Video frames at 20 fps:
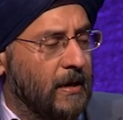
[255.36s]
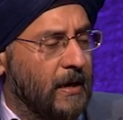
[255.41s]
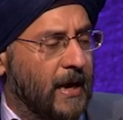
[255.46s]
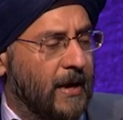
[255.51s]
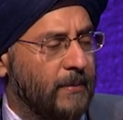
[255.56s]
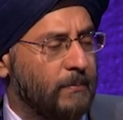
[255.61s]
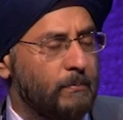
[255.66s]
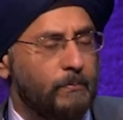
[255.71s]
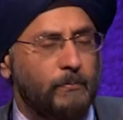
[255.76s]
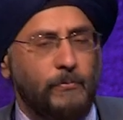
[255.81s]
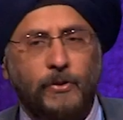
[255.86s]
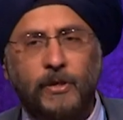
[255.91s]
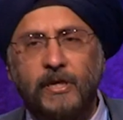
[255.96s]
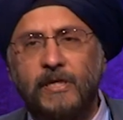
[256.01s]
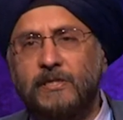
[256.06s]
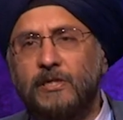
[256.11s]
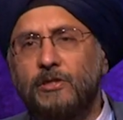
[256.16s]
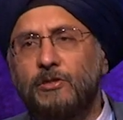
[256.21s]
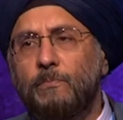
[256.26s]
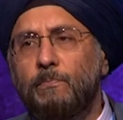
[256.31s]
and
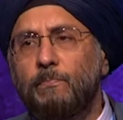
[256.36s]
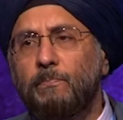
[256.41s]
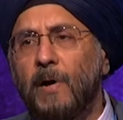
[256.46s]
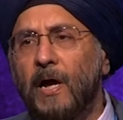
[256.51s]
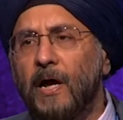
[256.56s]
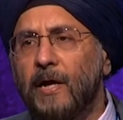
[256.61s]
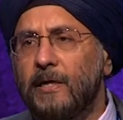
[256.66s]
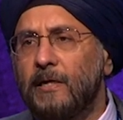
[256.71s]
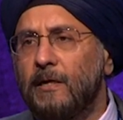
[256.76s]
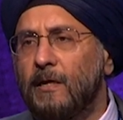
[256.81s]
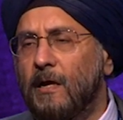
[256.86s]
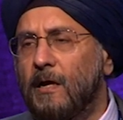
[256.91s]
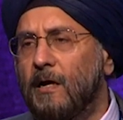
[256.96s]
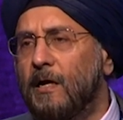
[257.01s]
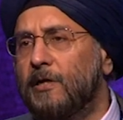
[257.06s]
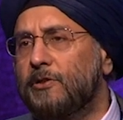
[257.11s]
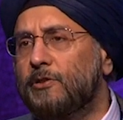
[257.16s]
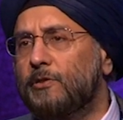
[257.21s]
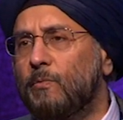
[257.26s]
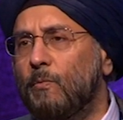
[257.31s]
these are by and
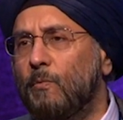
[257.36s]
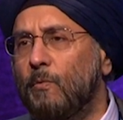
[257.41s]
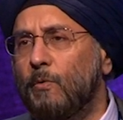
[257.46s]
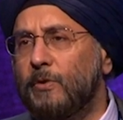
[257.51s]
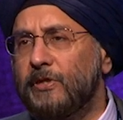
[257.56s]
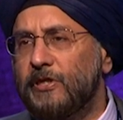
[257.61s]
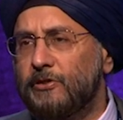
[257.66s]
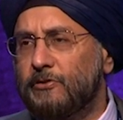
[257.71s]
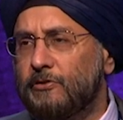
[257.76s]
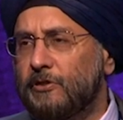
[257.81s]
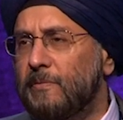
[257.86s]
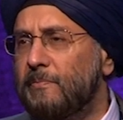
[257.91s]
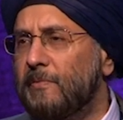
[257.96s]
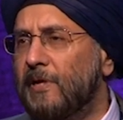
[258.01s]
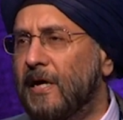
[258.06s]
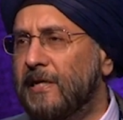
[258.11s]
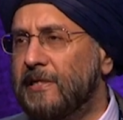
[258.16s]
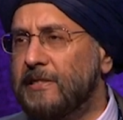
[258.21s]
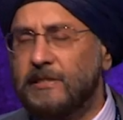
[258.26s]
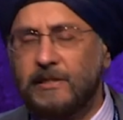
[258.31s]
large
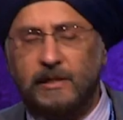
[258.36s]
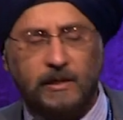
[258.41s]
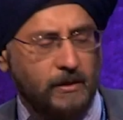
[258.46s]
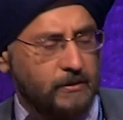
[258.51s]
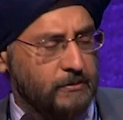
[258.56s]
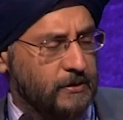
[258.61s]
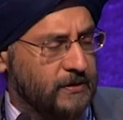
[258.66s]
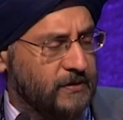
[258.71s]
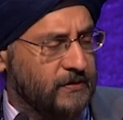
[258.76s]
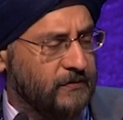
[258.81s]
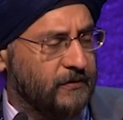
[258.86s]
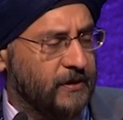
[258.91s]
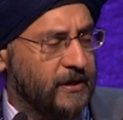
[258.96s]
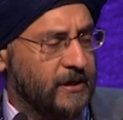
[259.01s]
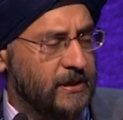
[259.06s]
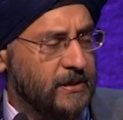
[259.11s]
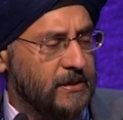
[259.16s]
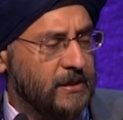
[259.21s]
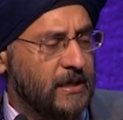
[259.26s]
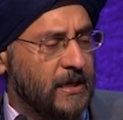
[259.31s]
yttrium-90 loaded
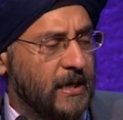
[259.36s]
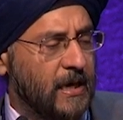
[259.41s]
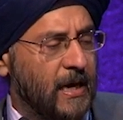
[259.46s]
spheres,